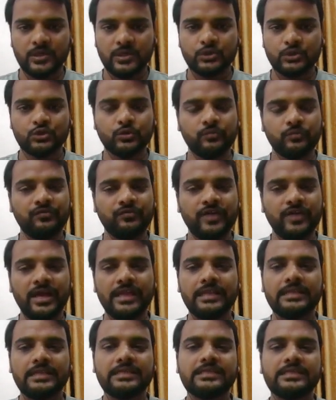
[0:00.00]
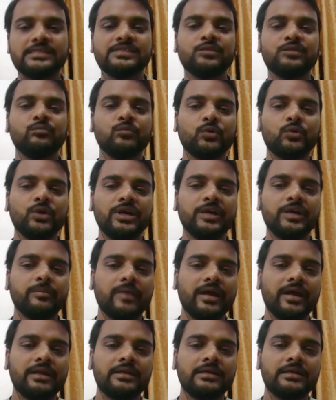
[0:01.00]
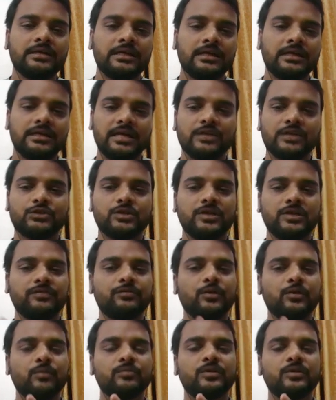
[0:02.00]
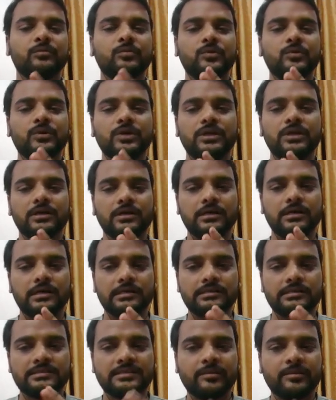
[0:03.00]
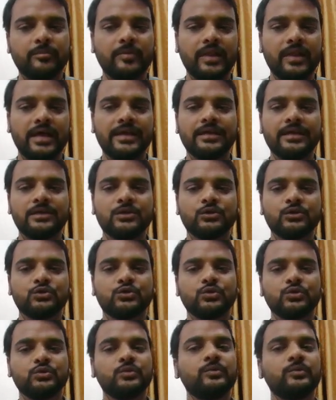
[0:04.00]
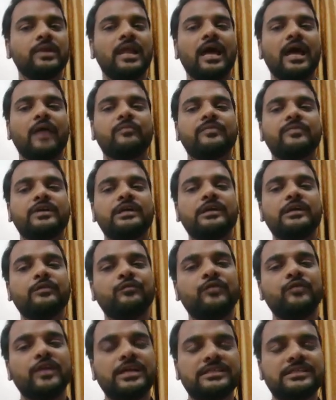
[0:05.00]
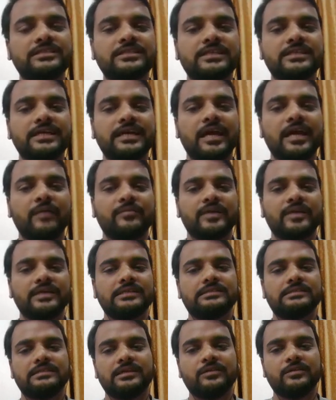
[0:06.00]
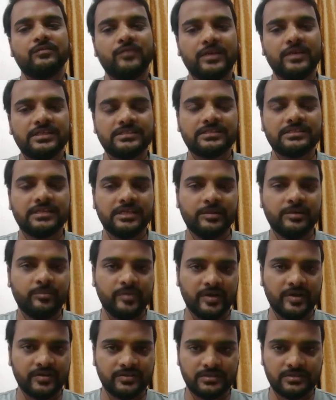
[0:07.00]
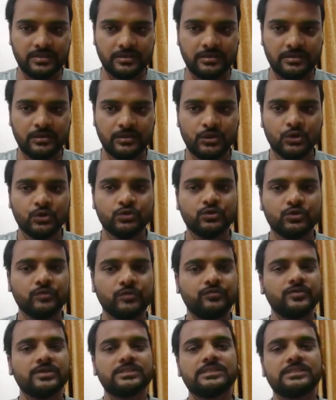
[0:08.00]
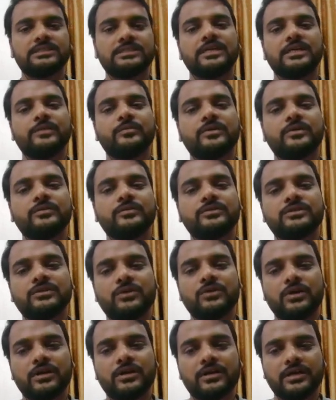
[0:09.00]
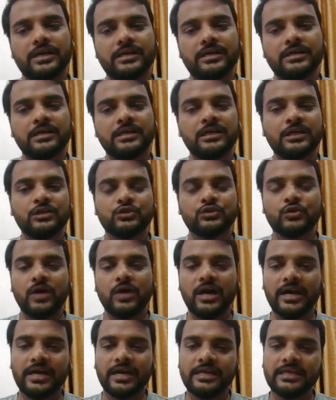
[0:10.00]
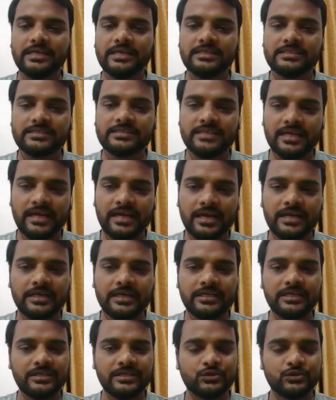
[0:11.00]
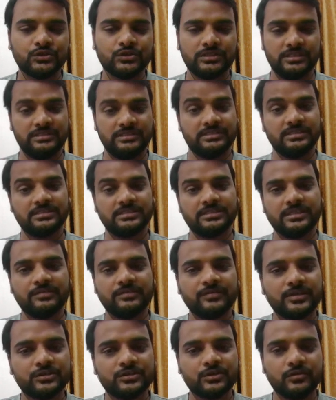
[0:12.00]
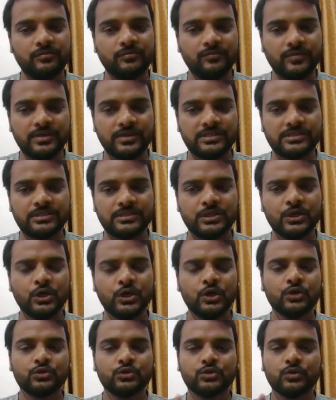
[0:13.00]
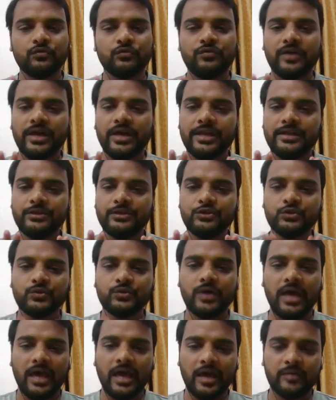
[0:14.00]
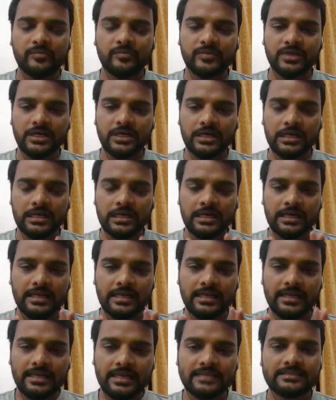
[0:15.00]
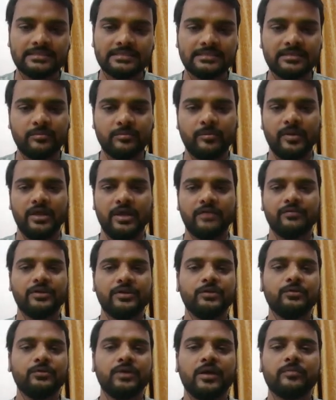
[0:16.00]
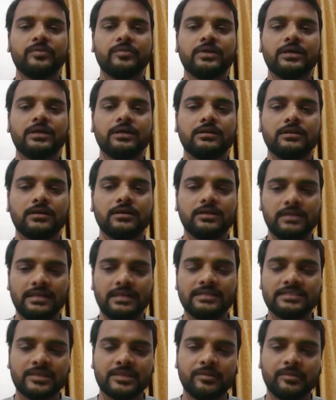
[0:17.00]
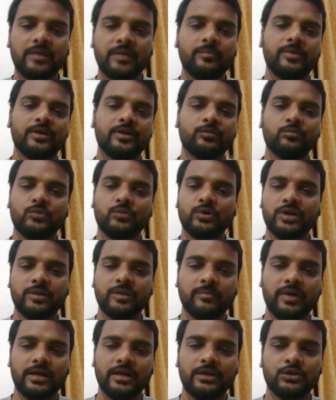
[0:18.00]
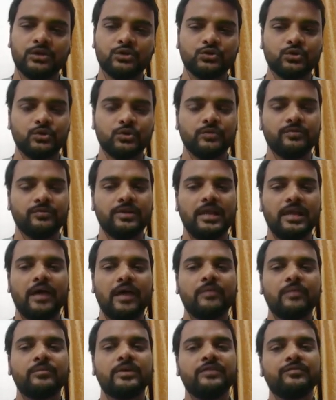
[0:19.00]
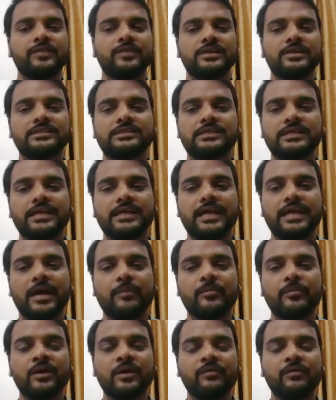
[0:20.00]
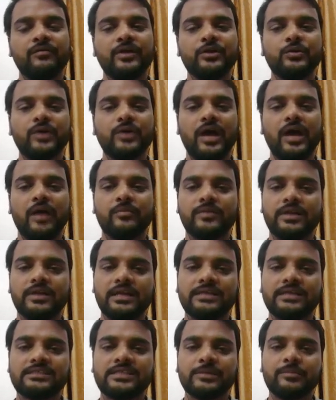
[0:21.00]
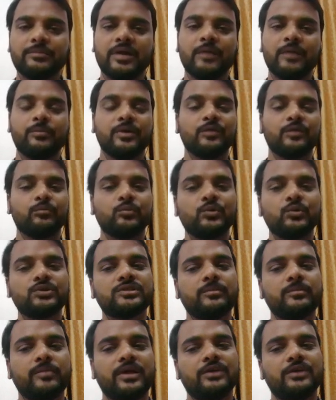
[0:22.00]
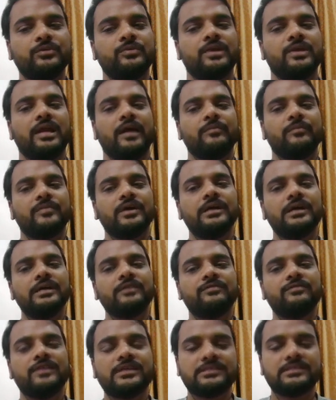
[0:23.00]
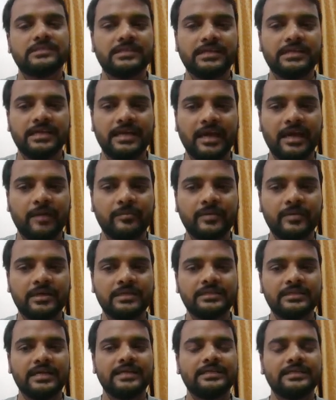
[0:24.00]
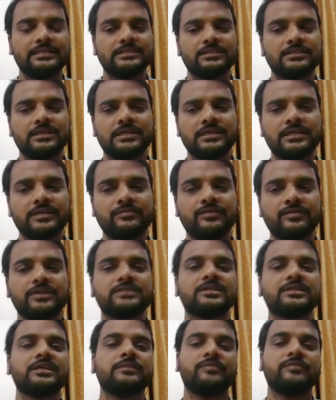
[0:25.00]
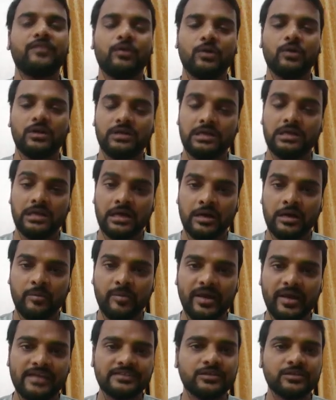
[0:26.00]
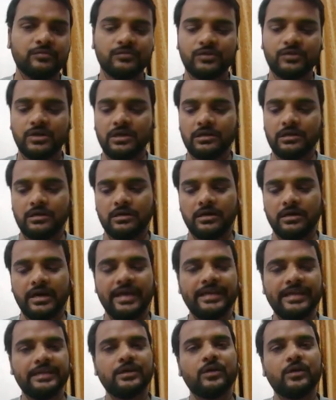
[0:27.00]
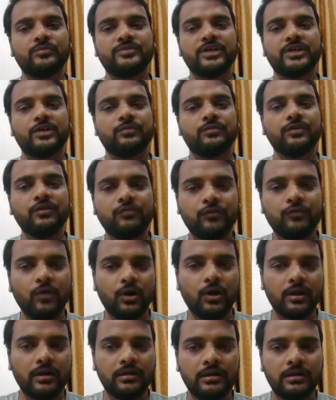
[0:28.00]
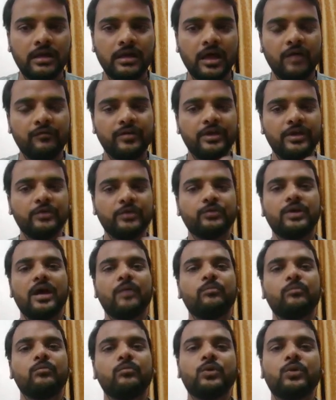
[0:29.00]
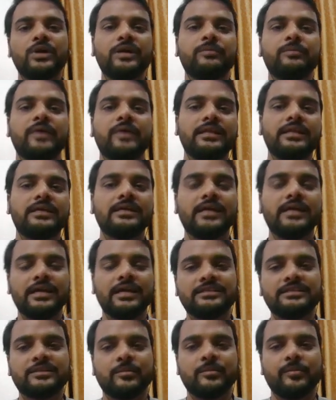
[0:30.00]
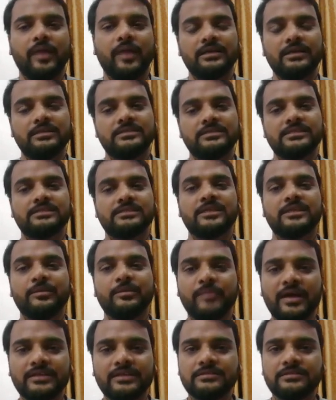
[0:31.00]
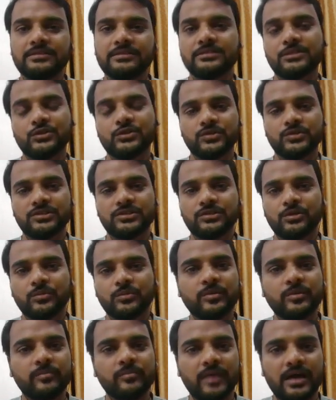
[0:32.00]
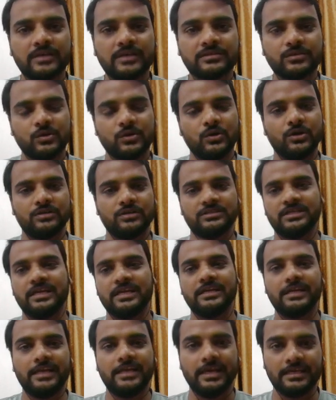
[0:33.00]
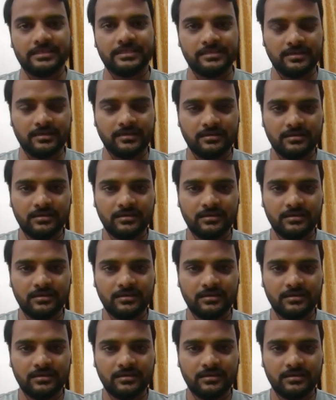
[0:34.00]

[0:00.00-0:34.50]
So when there is a more demand naturally from the more supply, so you will have the inflationary gap, that is the inflationary pressure. So first statement is not correct. So again in second it's just reverse of first. So when you have the less supply, when you have the less supply but more demand, so you will have inflationary gap. When you have the less demand but more supply, you will have the deflationary gap, that is the deflation for price of the any object will fall. When you have more demand than any supply, just imagine the situation of the mask or sanitizer.